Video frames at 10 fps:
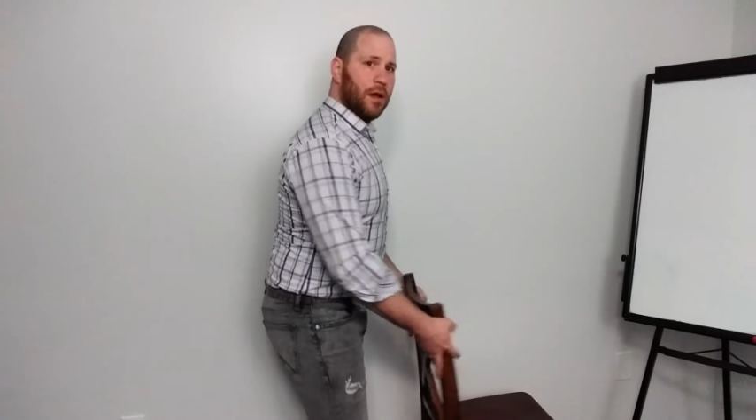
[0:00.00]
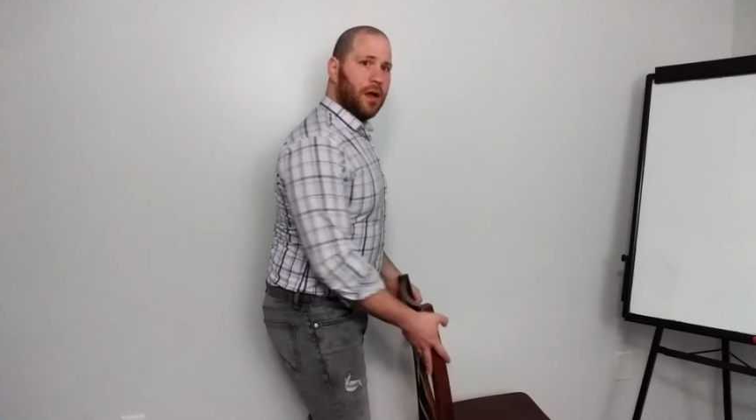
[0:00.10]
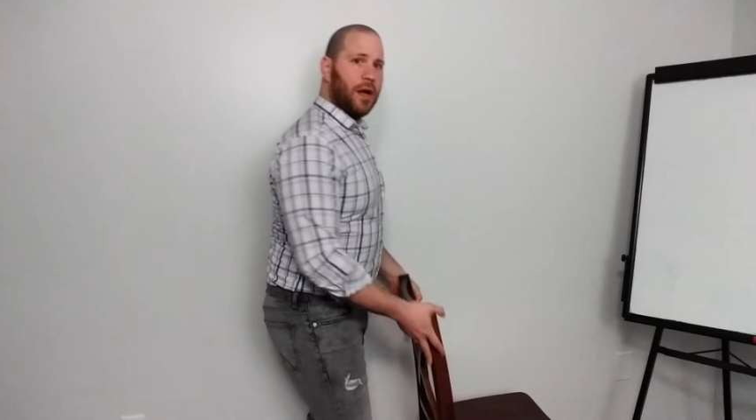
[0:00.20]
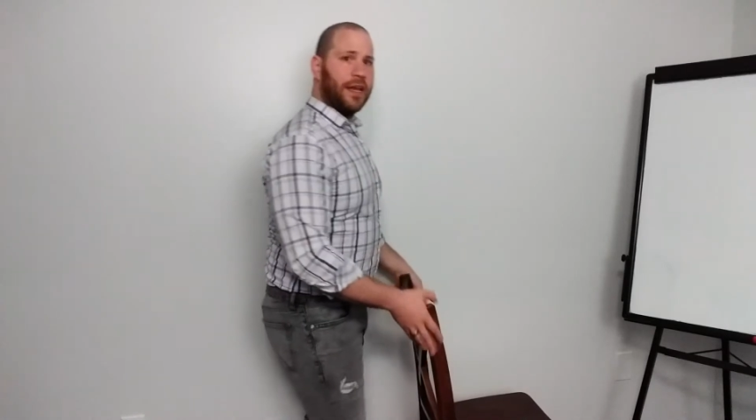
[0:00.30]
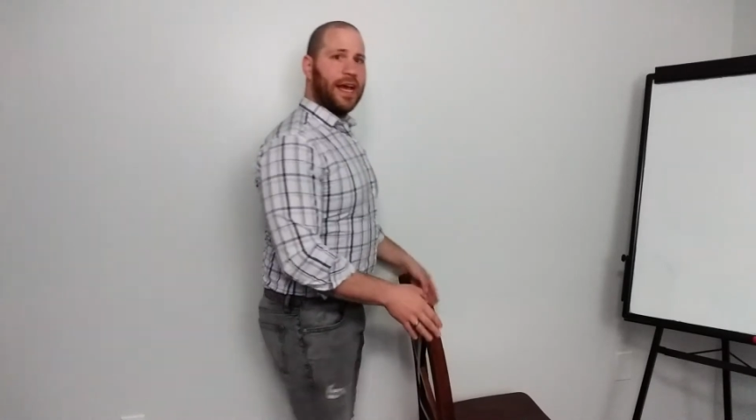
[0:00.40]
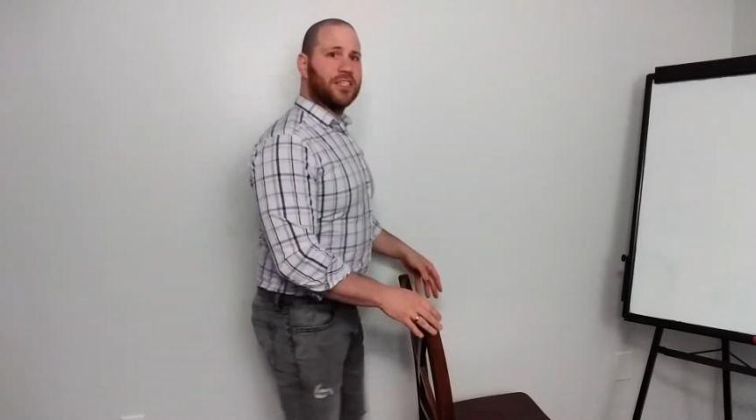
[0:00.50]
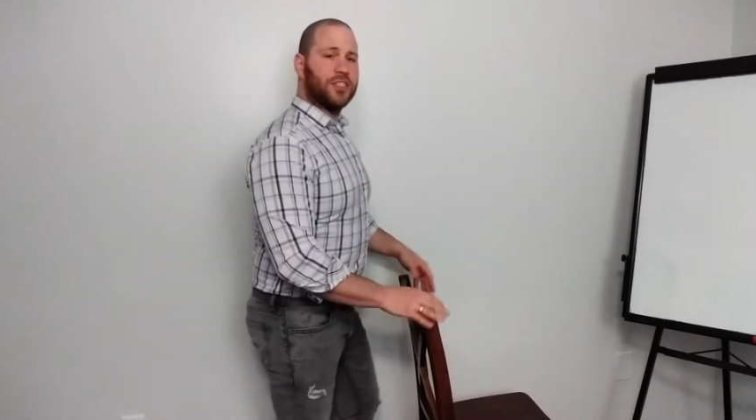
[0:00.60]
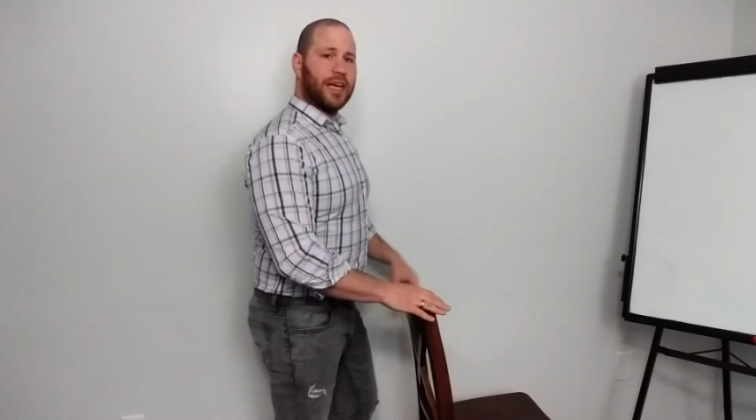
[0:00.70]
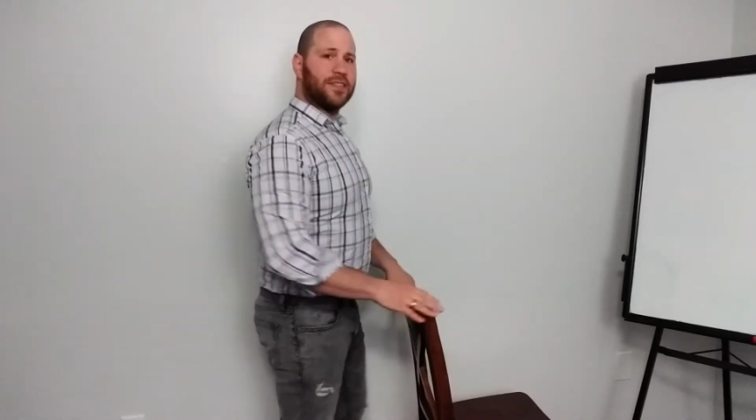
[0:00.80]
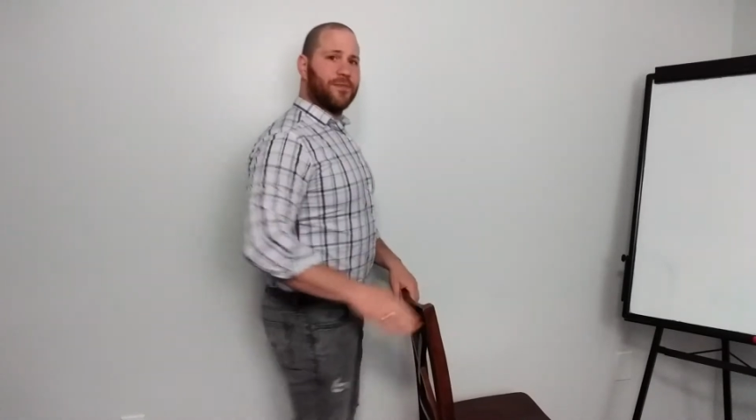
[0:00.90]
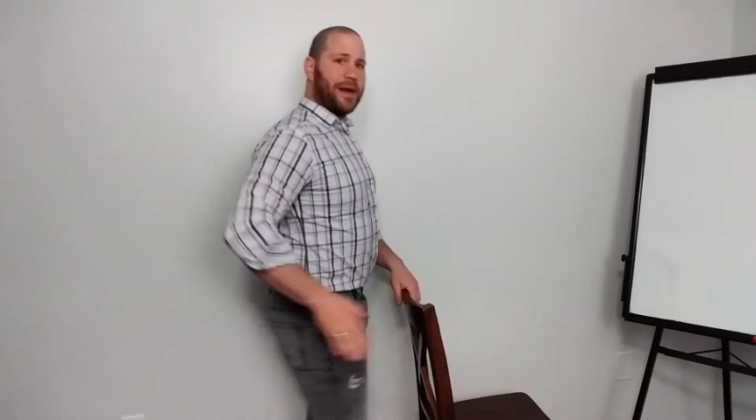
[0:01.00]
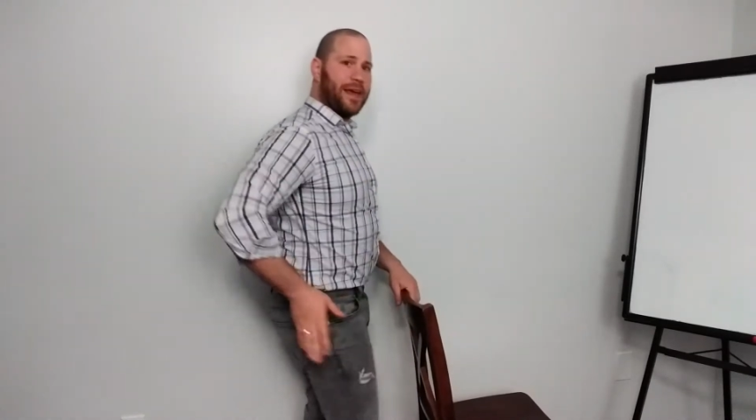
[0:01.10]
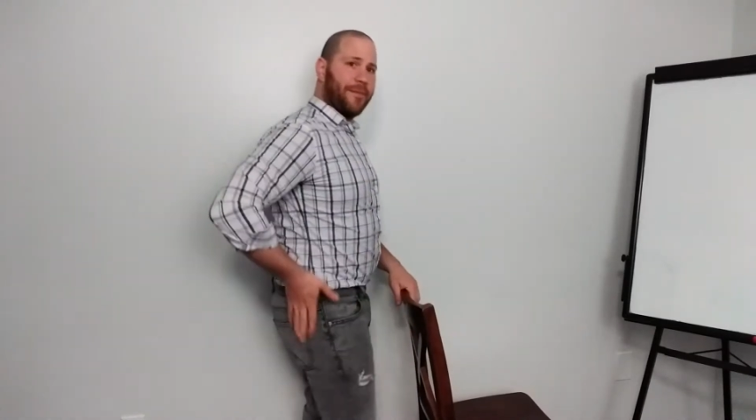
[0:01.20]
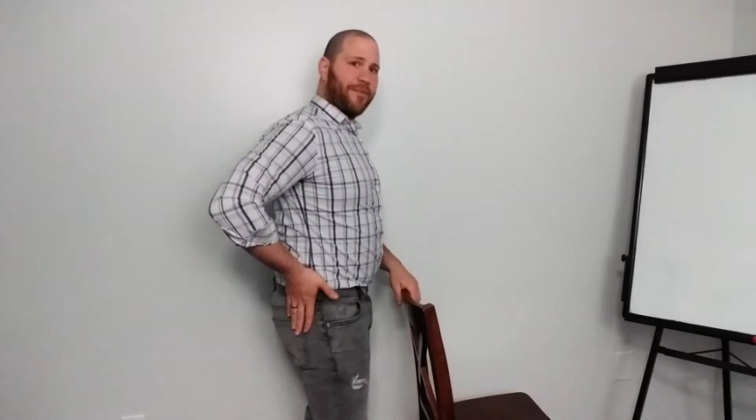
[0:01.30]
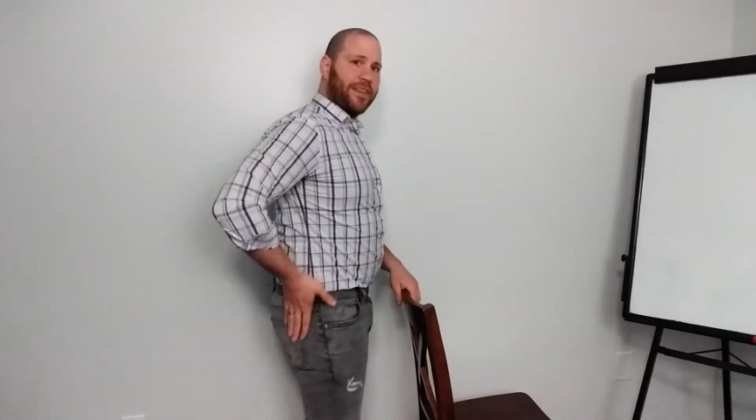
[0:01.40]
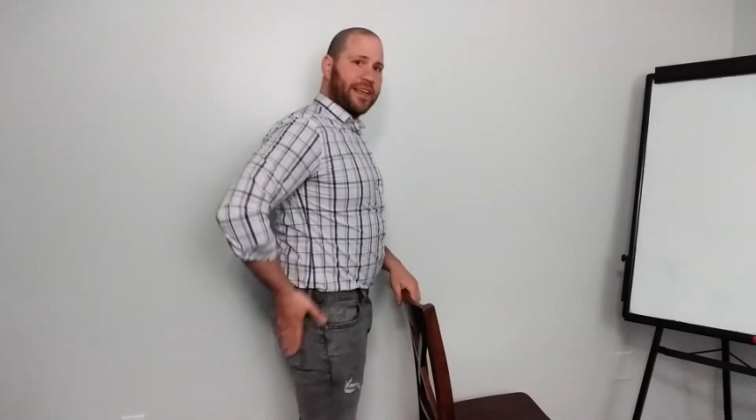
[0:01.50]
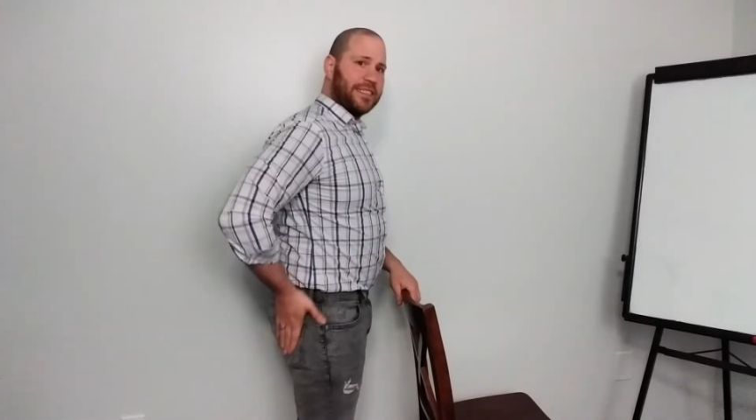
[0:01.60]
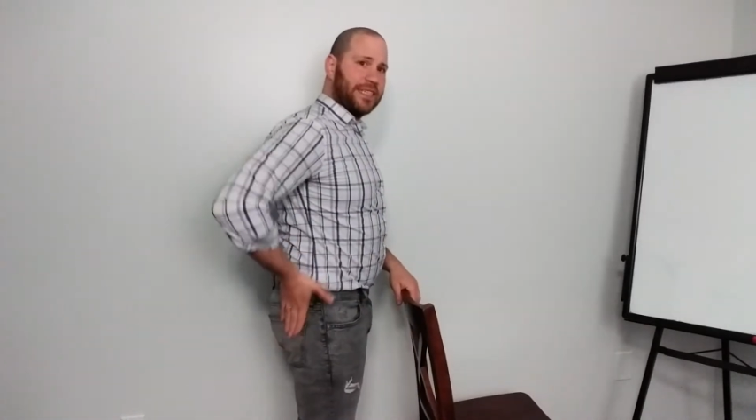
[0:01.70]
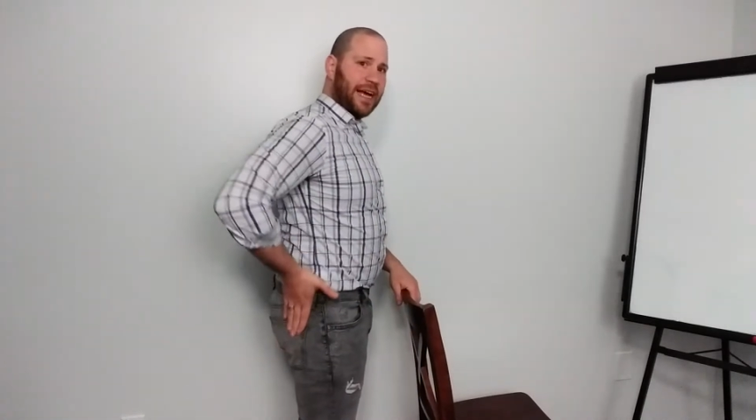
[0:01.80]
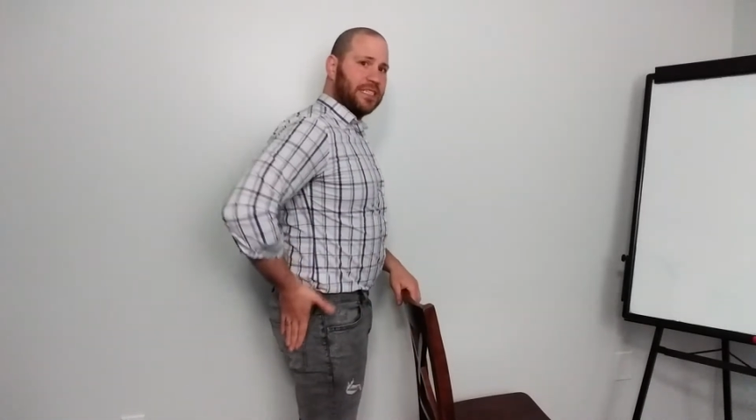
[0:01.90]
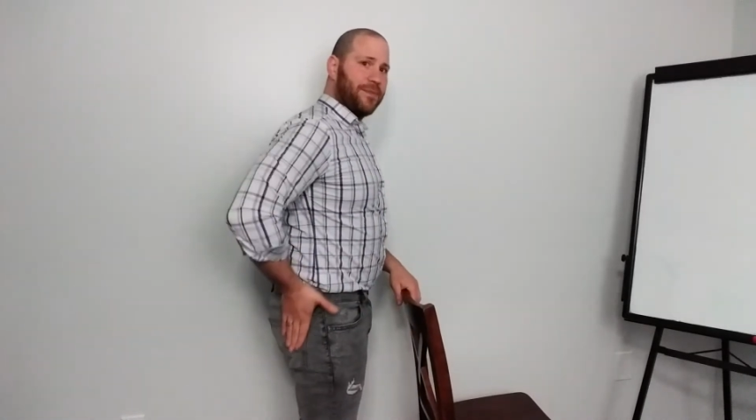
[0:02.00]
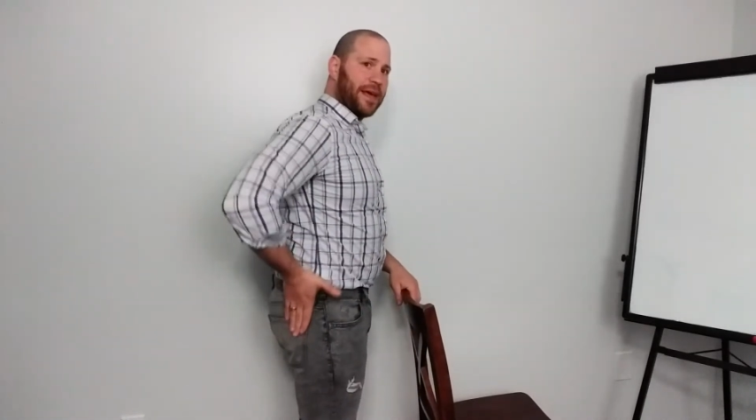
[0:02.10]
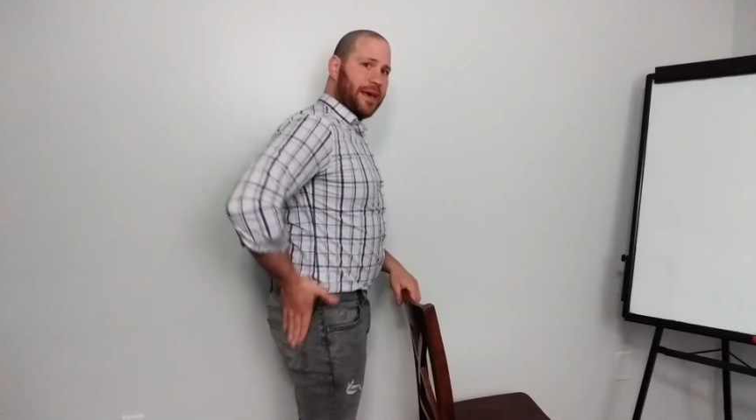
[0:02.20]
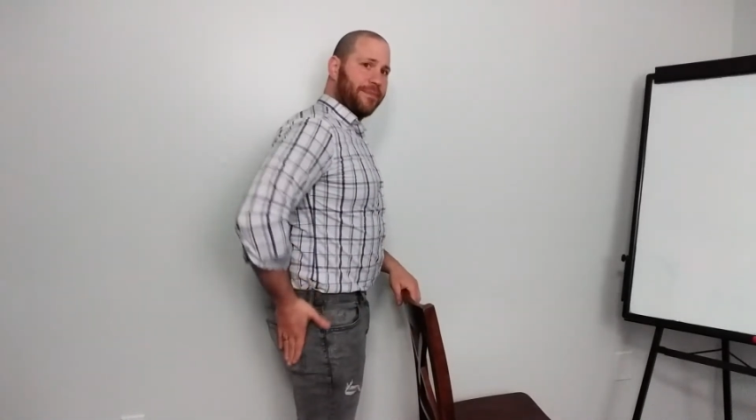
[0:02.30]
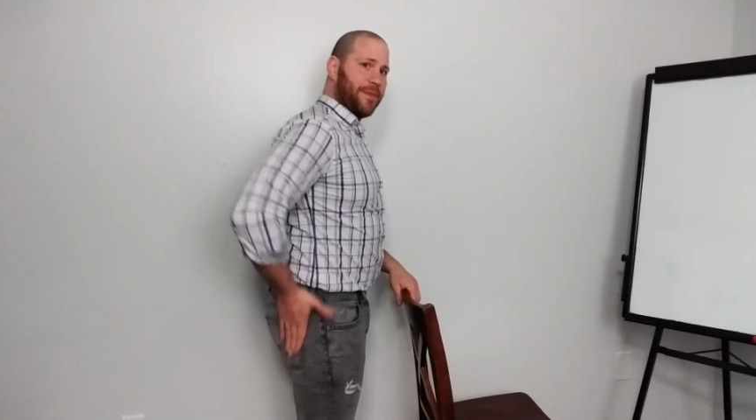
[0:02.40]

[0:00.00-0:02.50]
an exercise for my hip, for the sides of my hip,